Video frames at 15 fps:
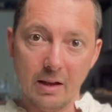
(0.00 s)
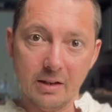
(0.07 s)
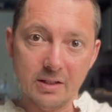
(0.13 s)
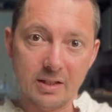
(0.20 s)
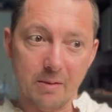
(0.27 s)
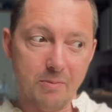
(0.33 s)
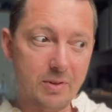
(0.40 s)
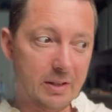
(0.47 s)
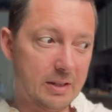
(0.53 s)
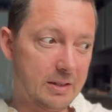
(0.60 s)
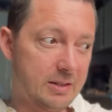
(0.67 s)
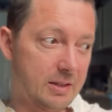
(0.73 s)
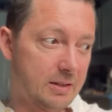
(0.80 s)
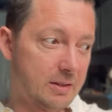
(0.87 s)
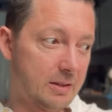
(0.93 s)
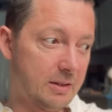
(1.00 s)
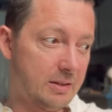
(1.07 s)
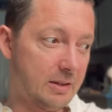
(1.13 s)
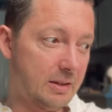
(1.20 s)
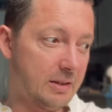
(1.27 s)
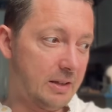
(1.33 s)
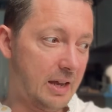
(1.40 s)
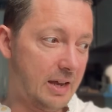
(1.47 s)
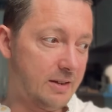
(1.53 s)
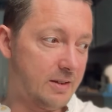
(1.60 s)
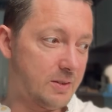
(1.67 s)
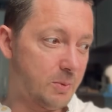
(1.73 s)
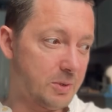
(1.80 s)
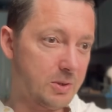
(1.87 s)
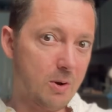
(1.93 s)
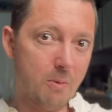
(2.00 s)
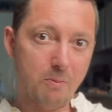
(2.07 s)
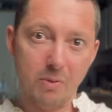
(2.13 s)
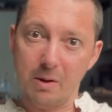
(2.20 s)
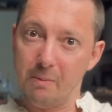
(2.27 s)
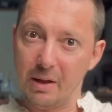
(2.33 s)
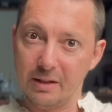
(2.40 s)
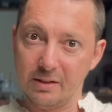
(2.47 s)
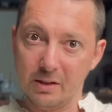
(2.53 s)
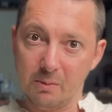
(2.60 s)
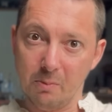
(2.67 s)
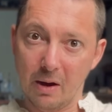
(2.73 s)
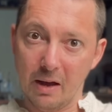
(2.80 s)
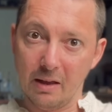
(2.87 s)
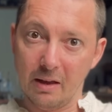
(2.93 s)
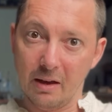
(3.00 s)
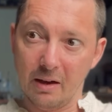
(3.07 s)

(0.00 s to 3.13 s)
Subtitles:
Something that I think in the 80s was complemented by